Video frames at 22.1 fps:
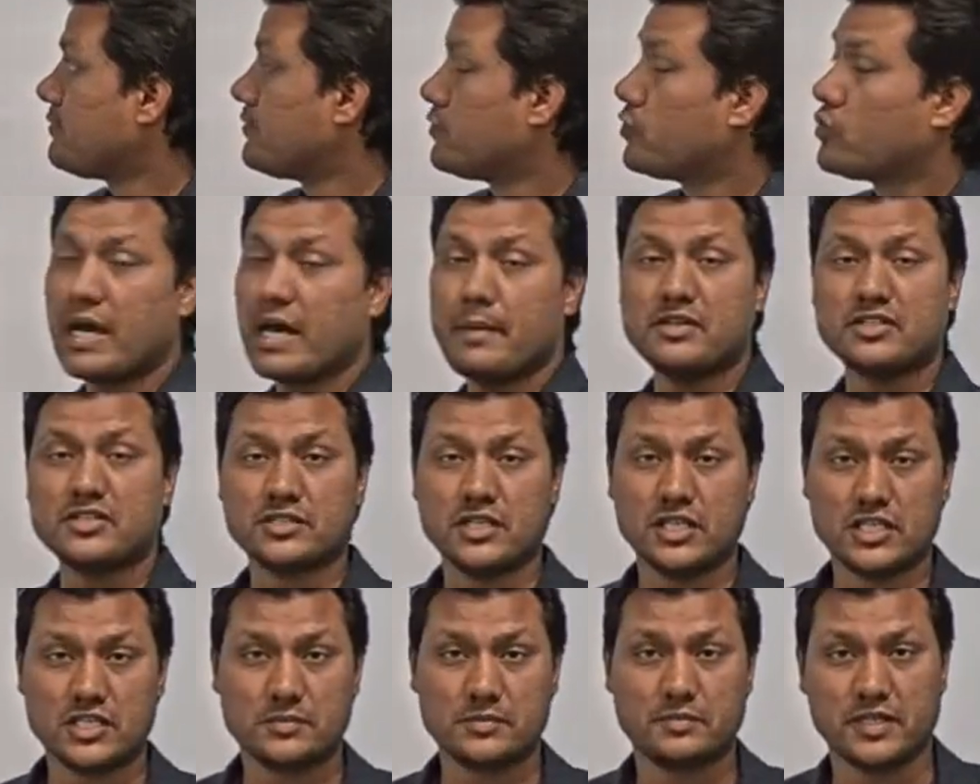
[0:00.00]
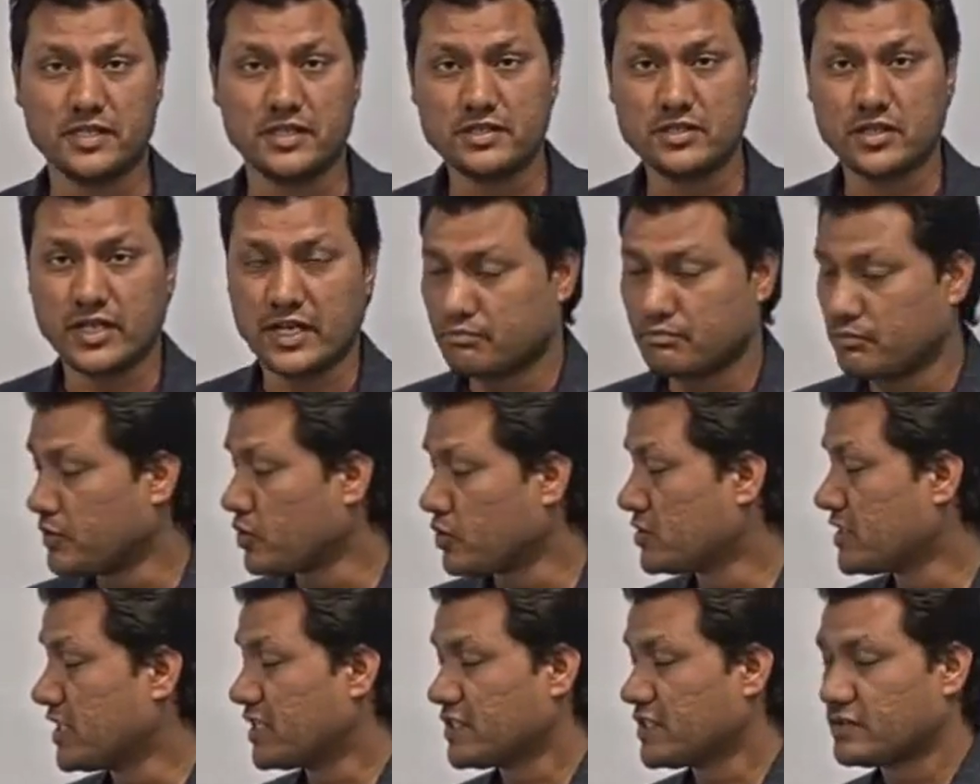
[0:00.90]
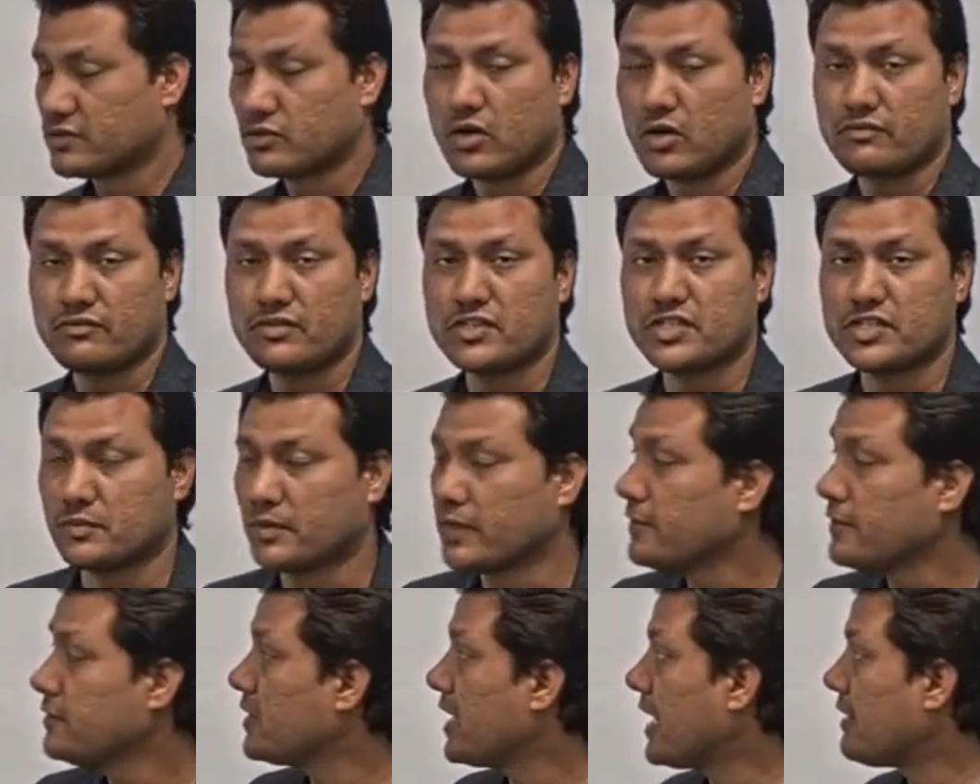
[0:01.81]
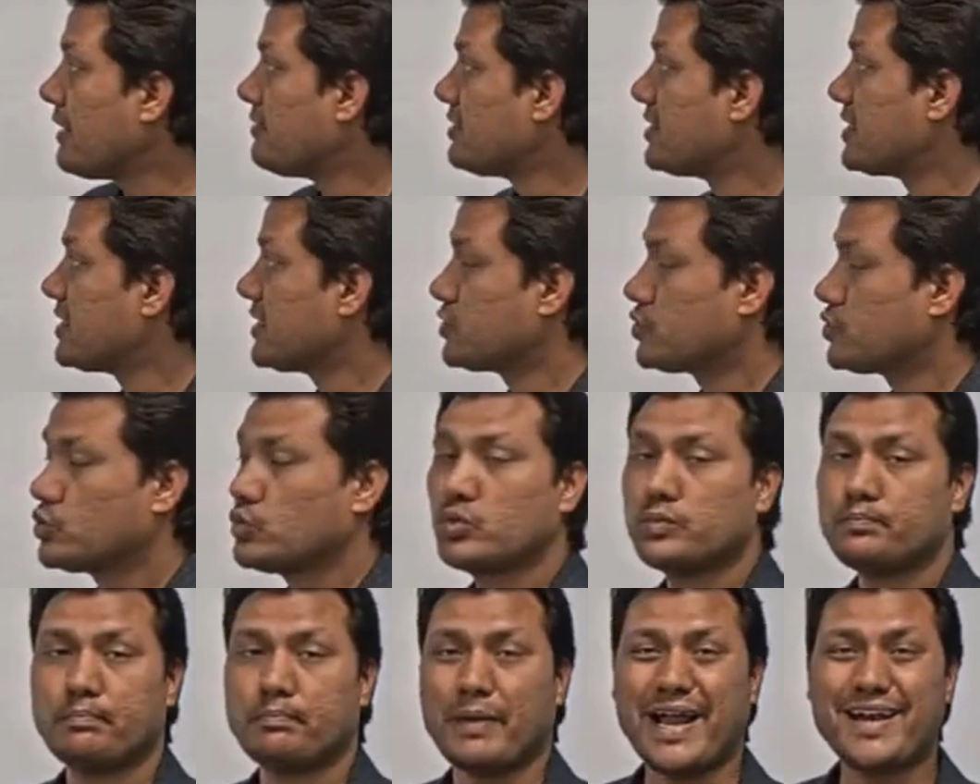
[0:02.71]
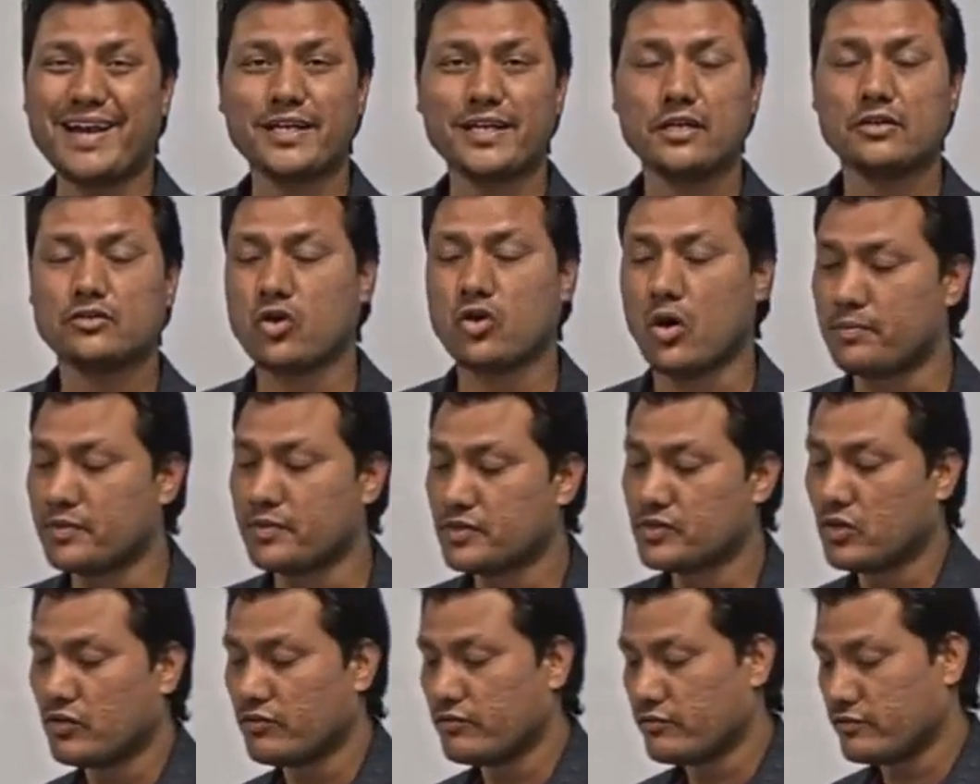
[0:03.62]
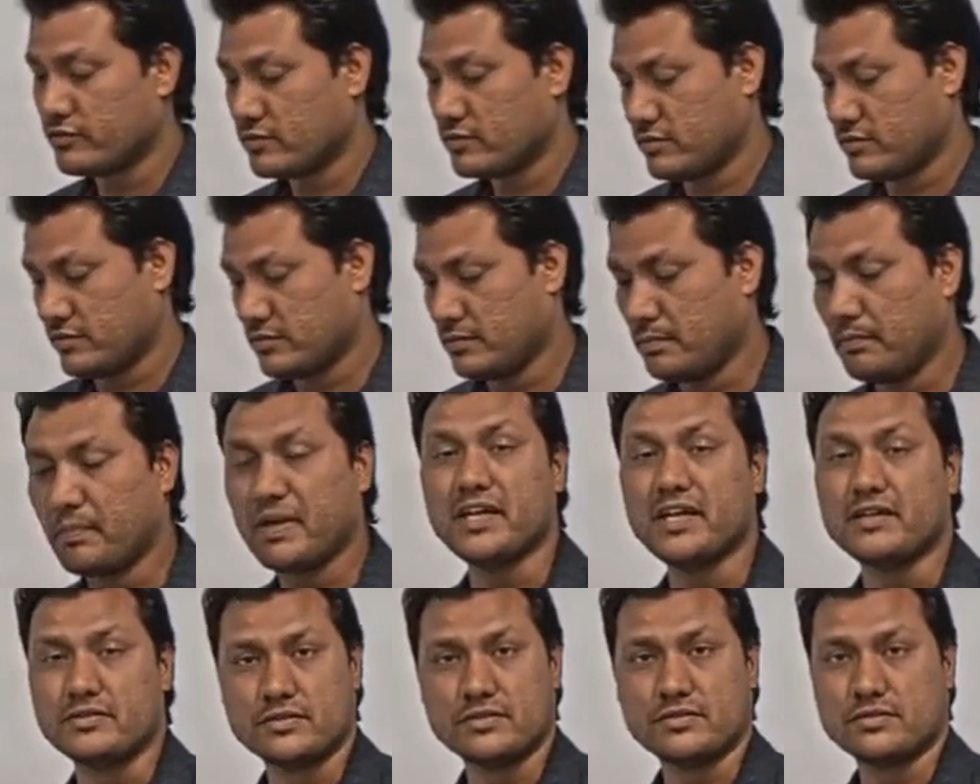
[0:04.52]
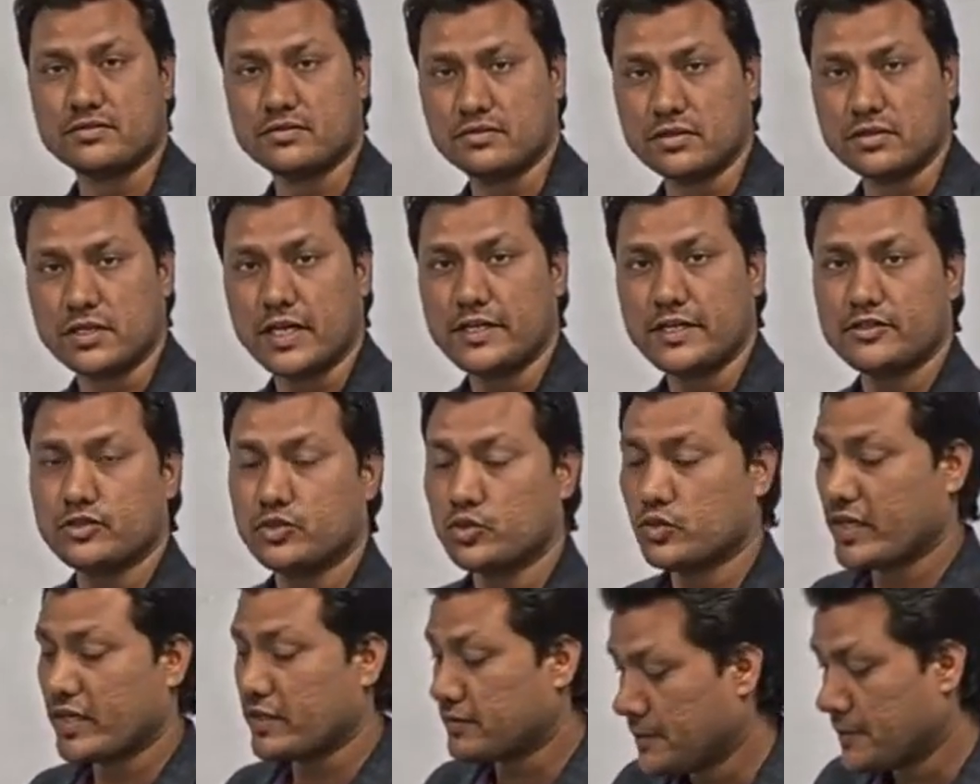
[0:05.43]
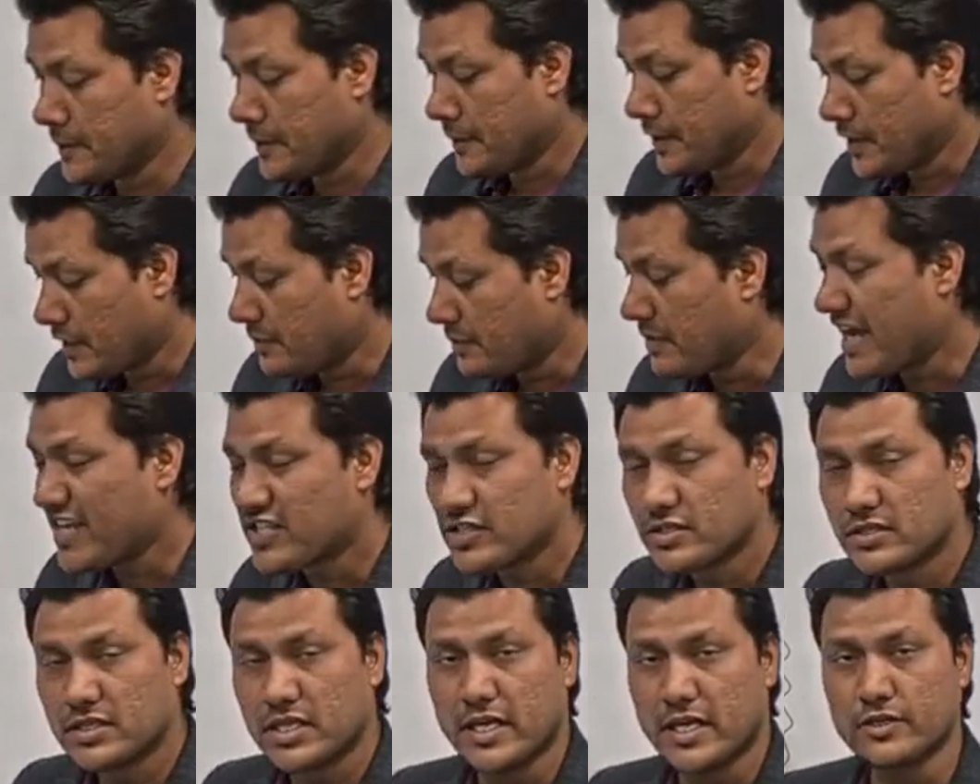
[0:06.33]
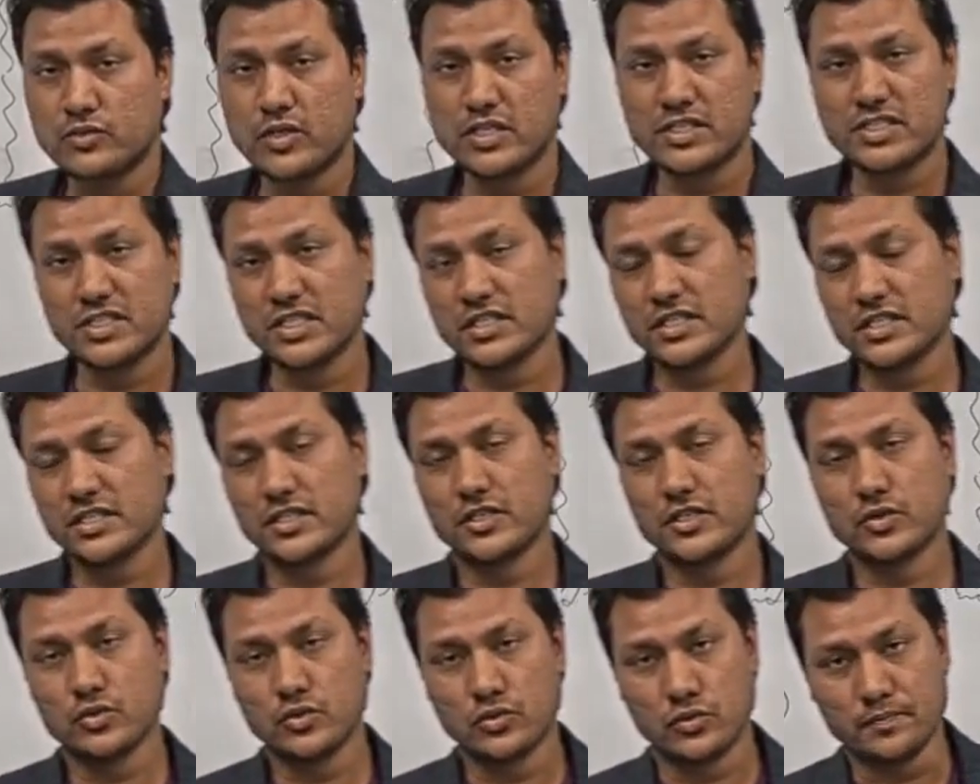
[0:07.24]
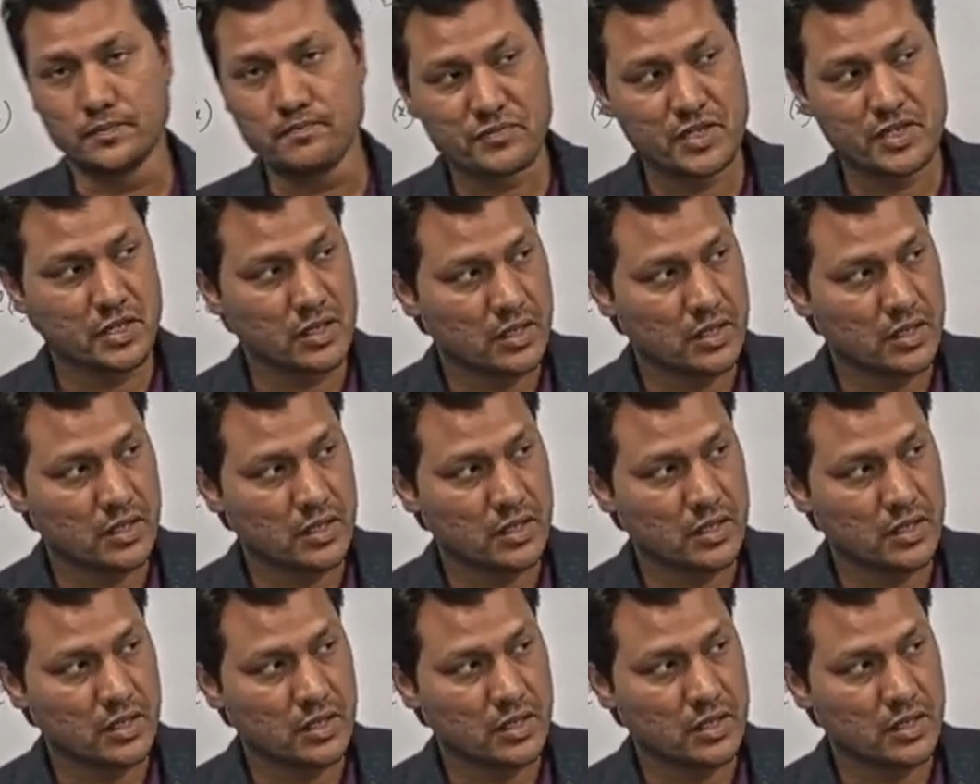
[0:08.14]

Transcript: 4-dimensional space, and because that is not feasible, I will take 2 parallel copies of planes, right? You can imagine that you are sitting in a room,